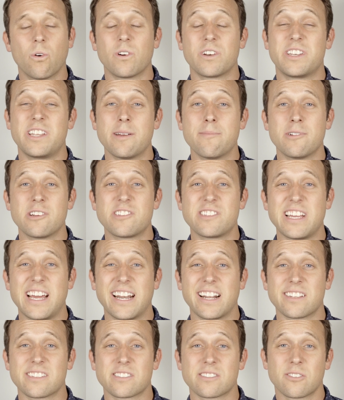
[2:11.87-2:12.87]
or dimmer
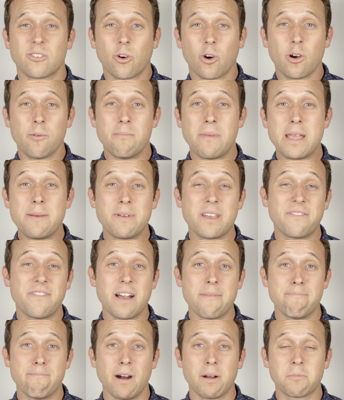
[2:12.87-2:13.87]
status, or maybe if
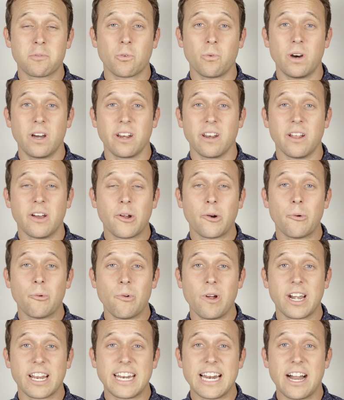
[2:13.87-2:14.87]
I bumped one
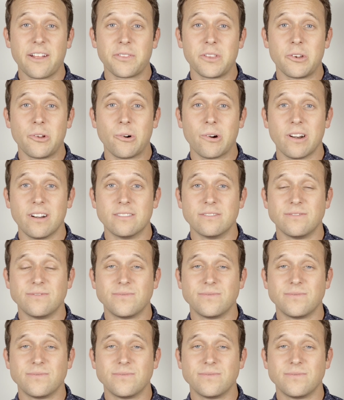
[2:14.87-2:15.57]
running out the door.